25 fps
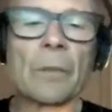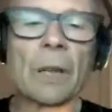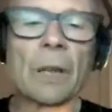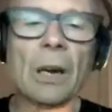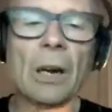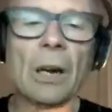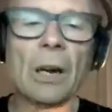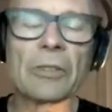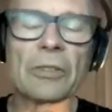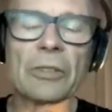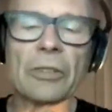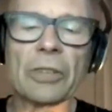
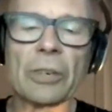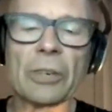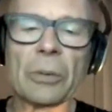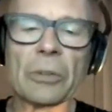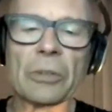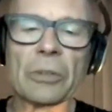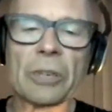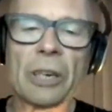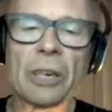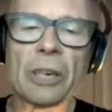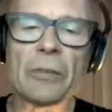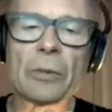also there
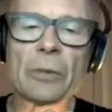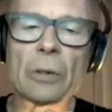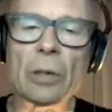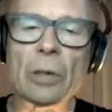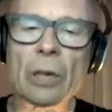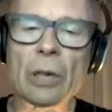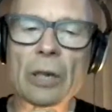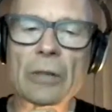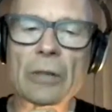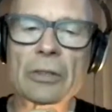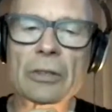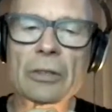was
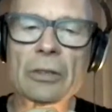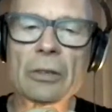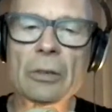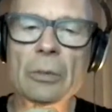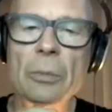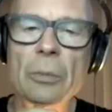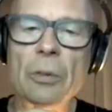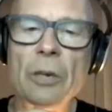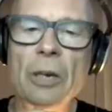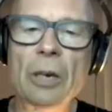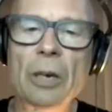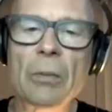
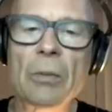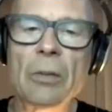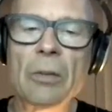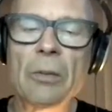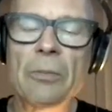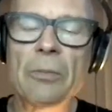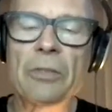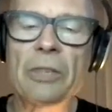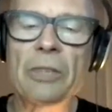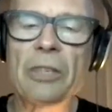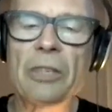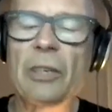hydrological
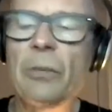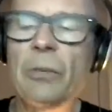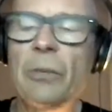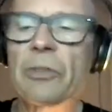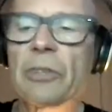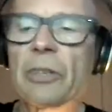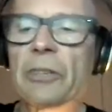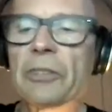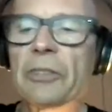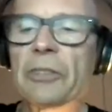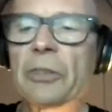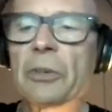problems, and there was
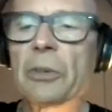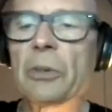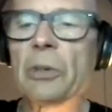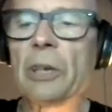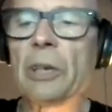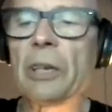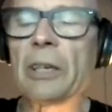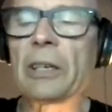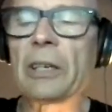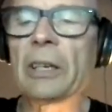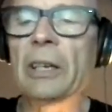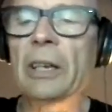also
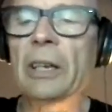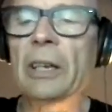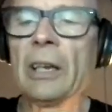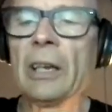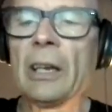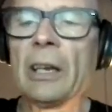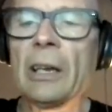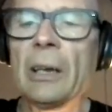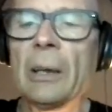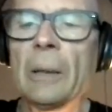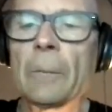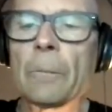like
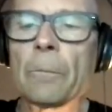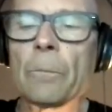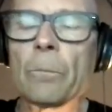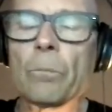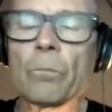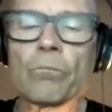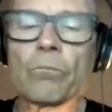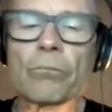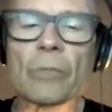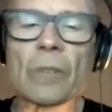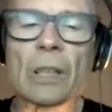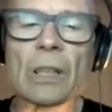
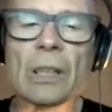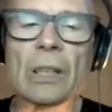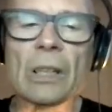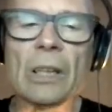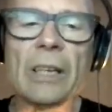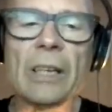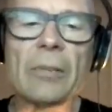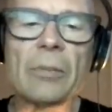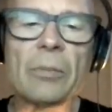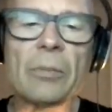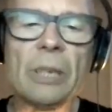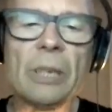
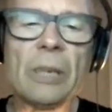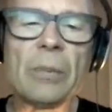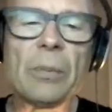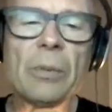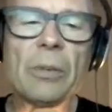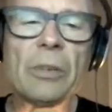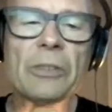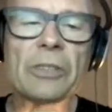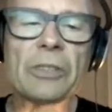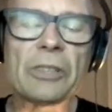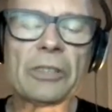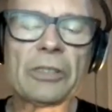
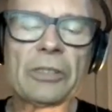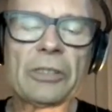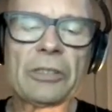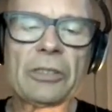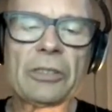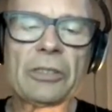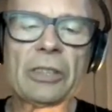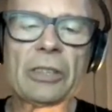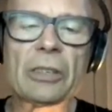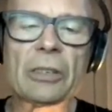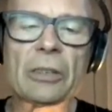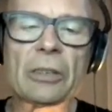people just
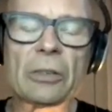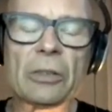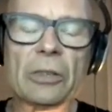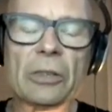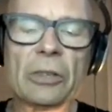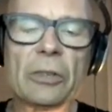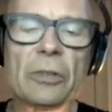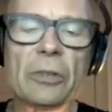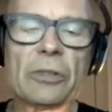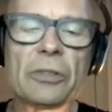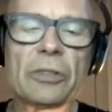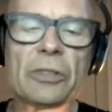didn't
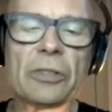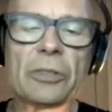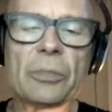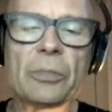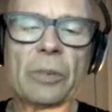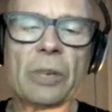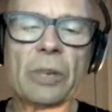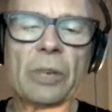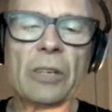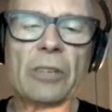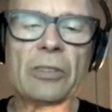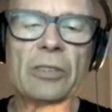use the
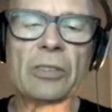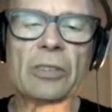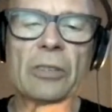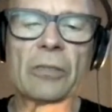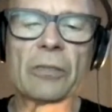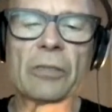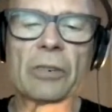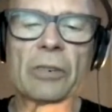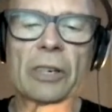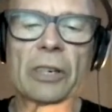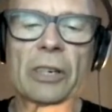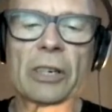space in a
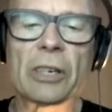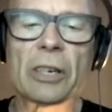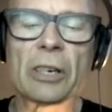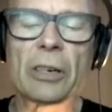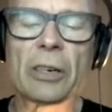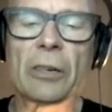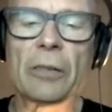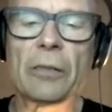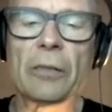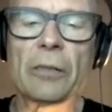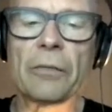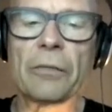very
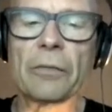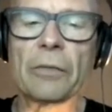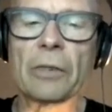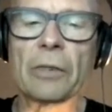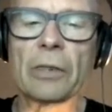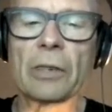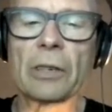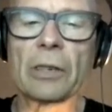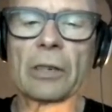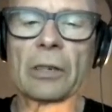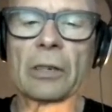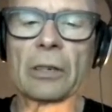kind of
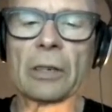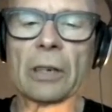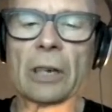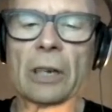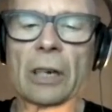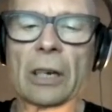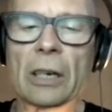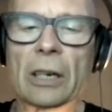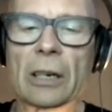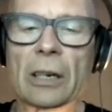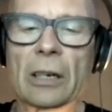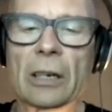
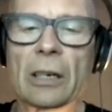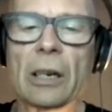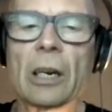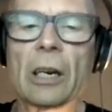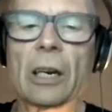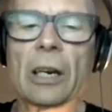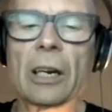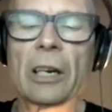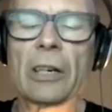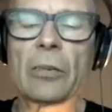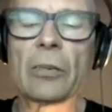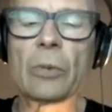
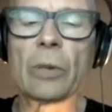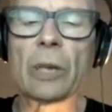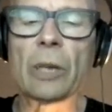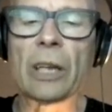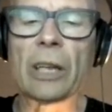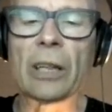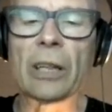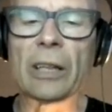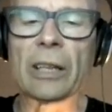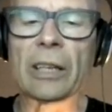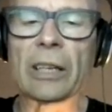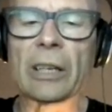kind
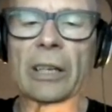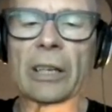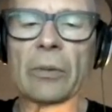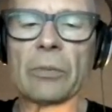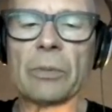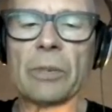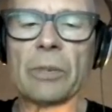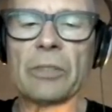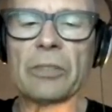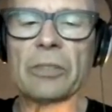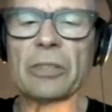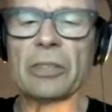way. Like, it was
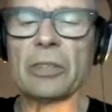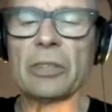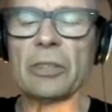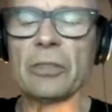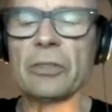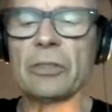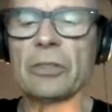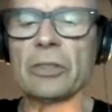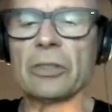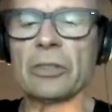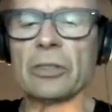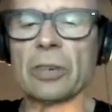basically
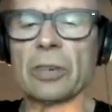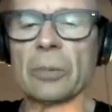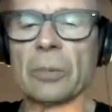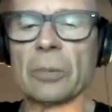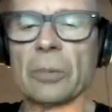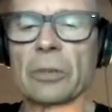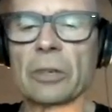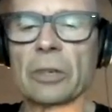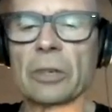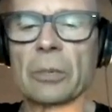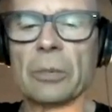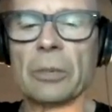used to
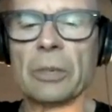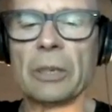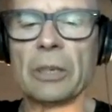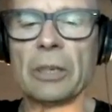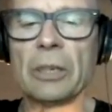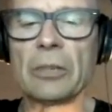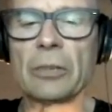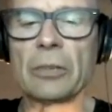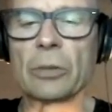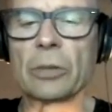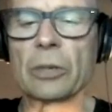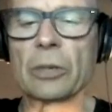dump
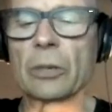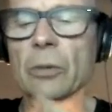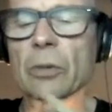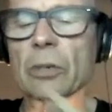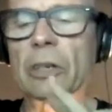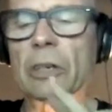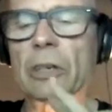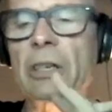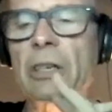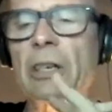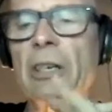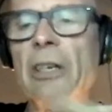garbage
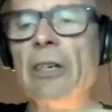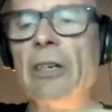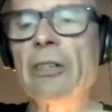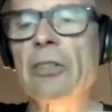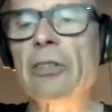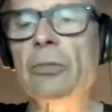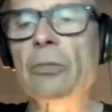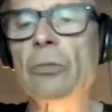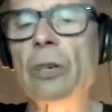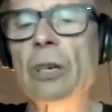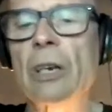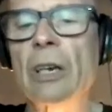or to kind of
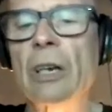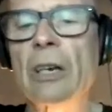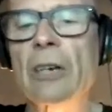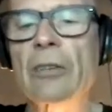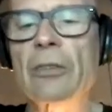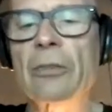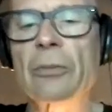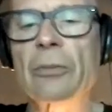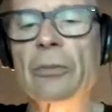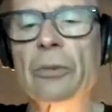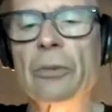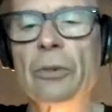just walk
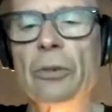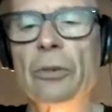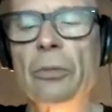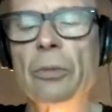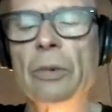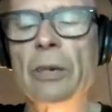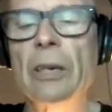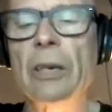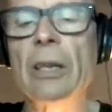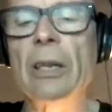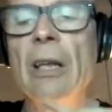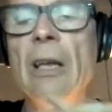through.
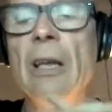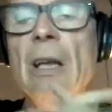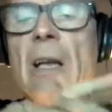But